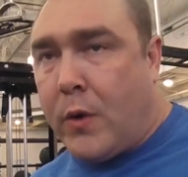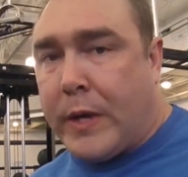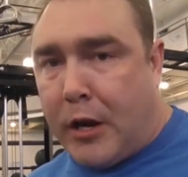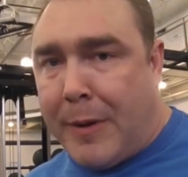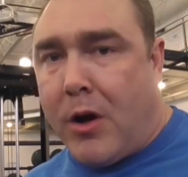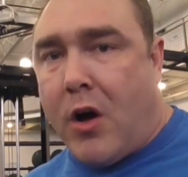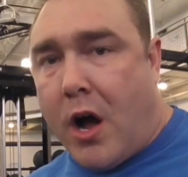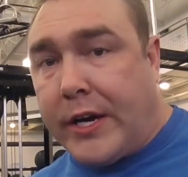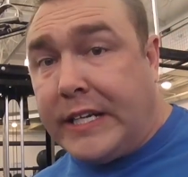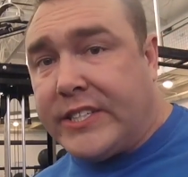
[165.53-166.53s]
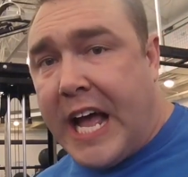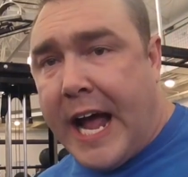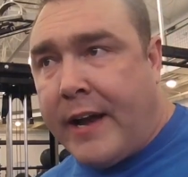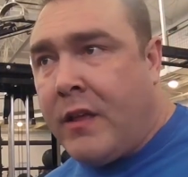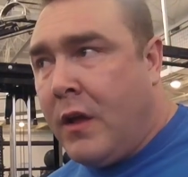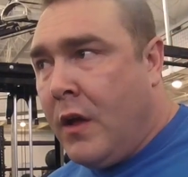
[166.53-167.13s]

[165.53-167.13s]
kettlebell on each side,